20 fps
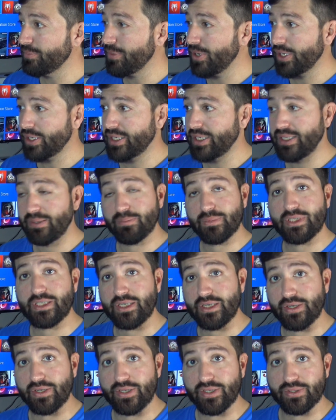marketing
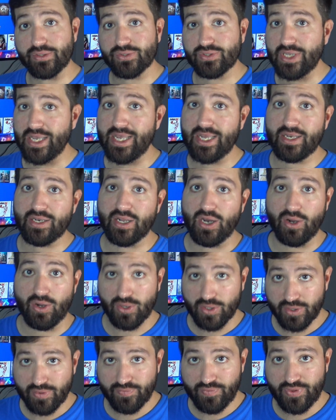materials and
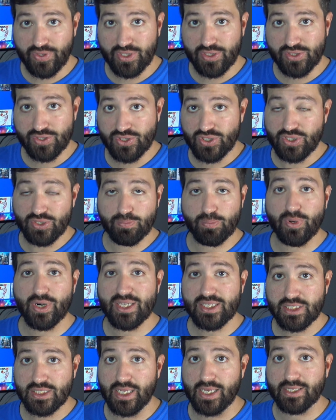all of the, the
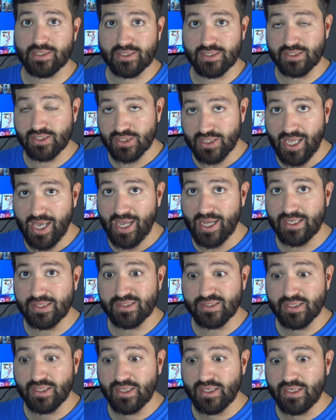press decks and
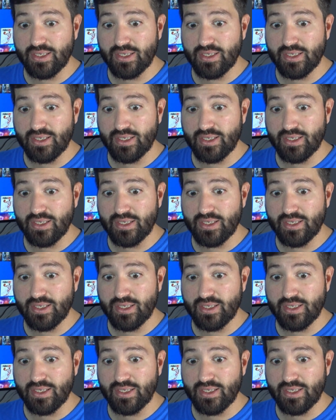slides.